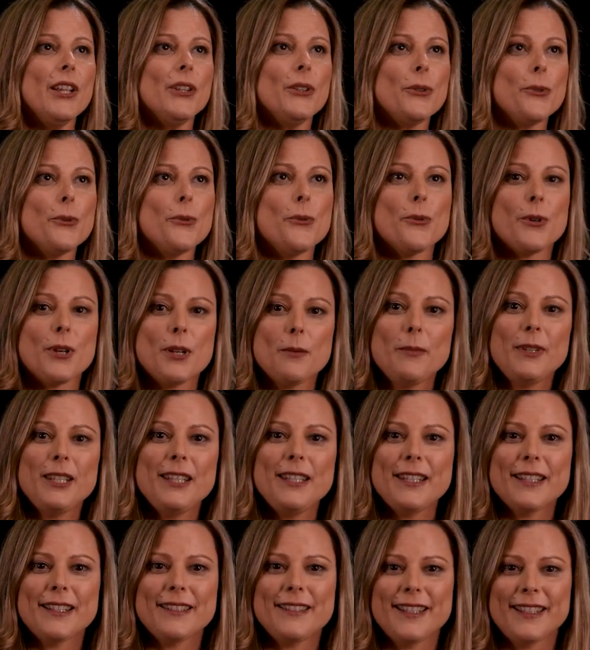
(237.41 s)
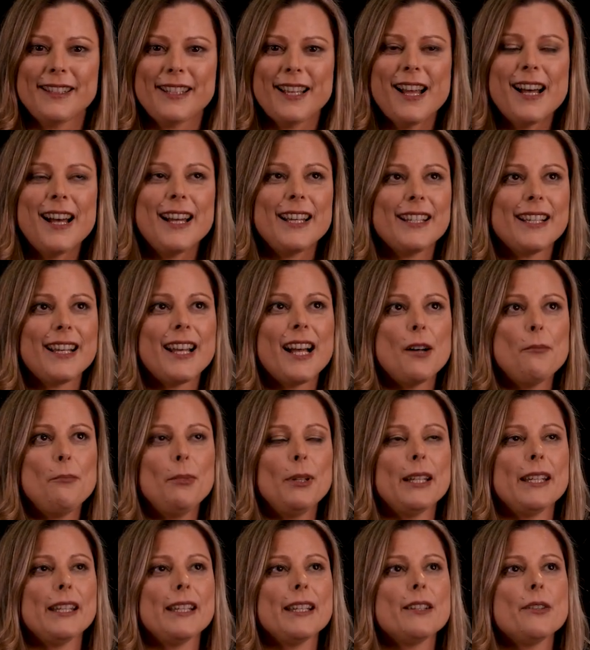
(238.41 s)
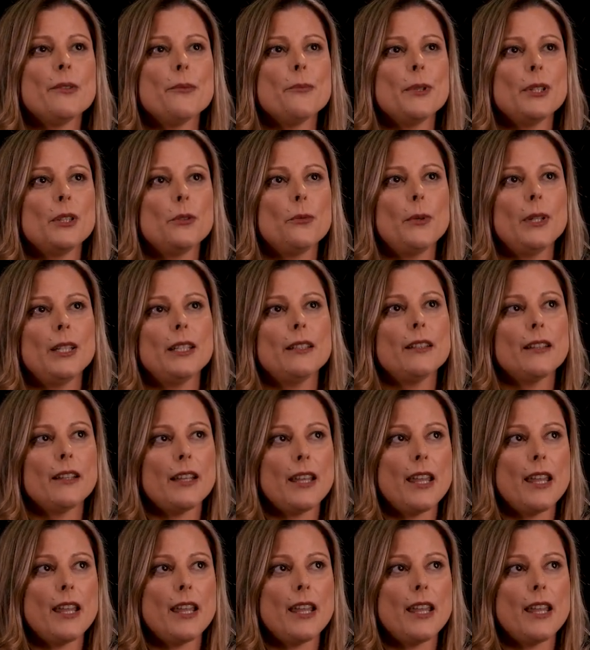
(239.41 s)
to remediate that high coupling between